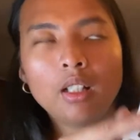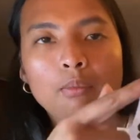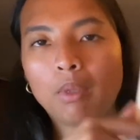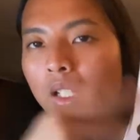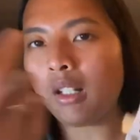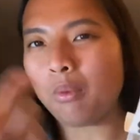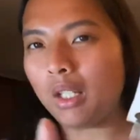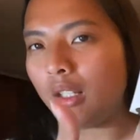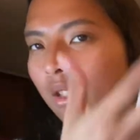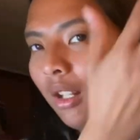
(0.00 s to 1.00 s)
but
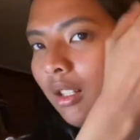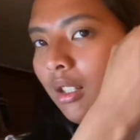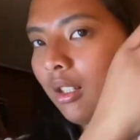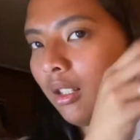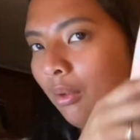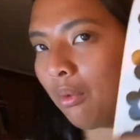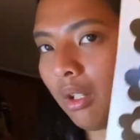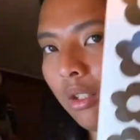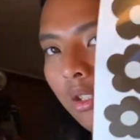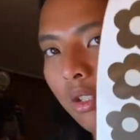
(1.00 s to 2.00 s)
anyway, that's the
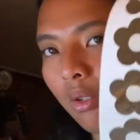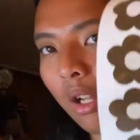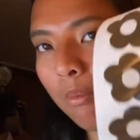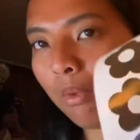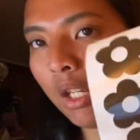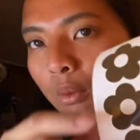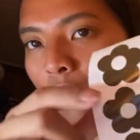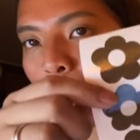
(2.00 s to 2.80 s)
one. So I made with a